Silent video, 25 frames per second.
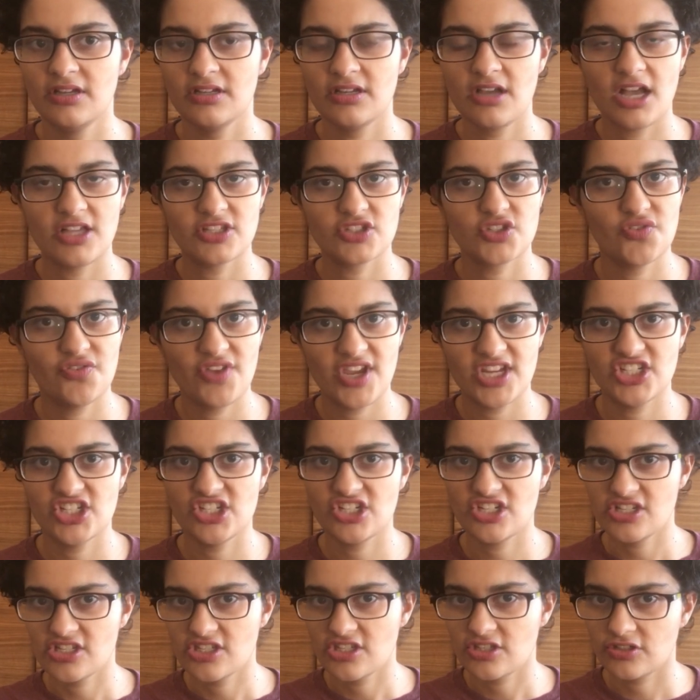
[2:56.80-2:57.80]

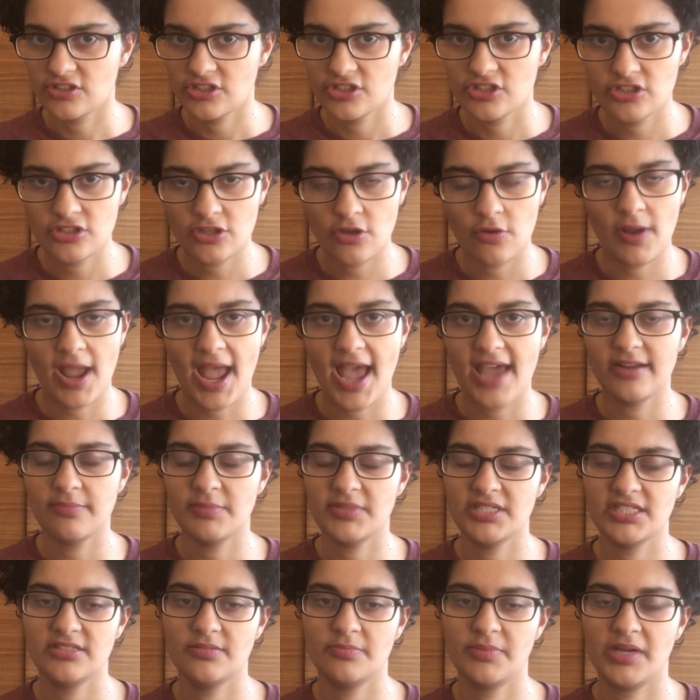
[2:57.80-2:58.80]
conservationists are so
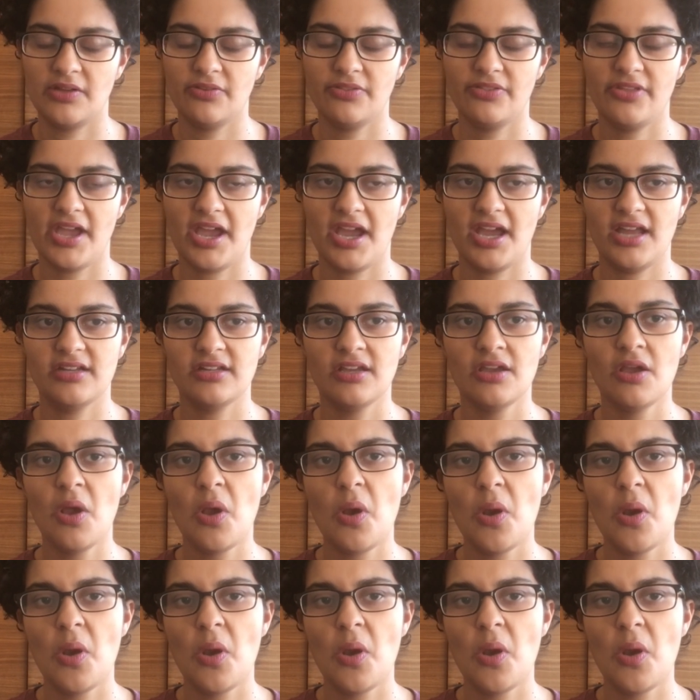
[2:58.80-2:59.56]
adamant about that.